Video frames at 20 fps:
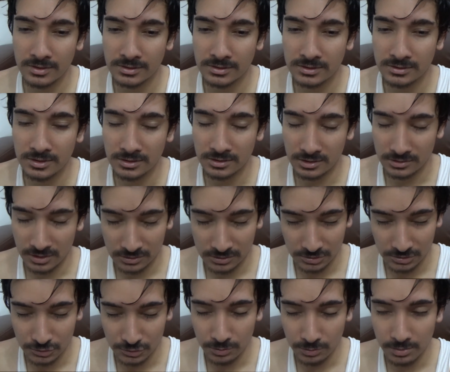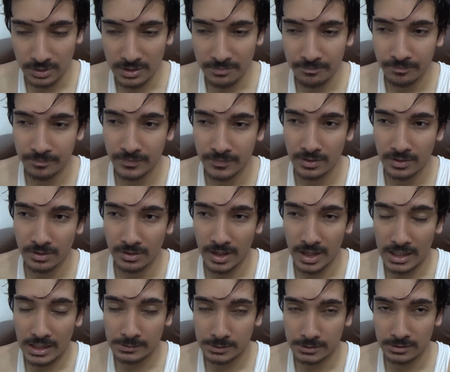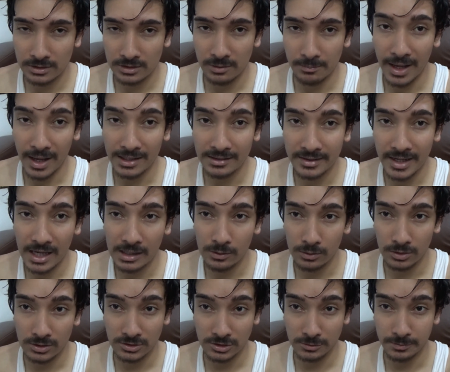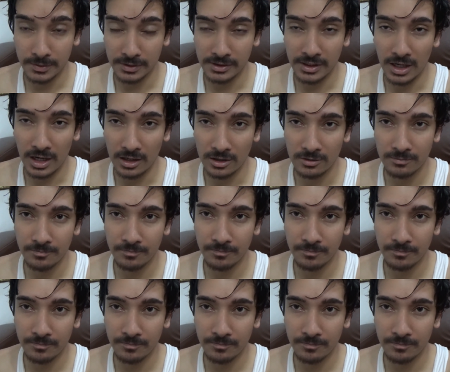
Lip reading: successively, and especially the math calculus is very hard.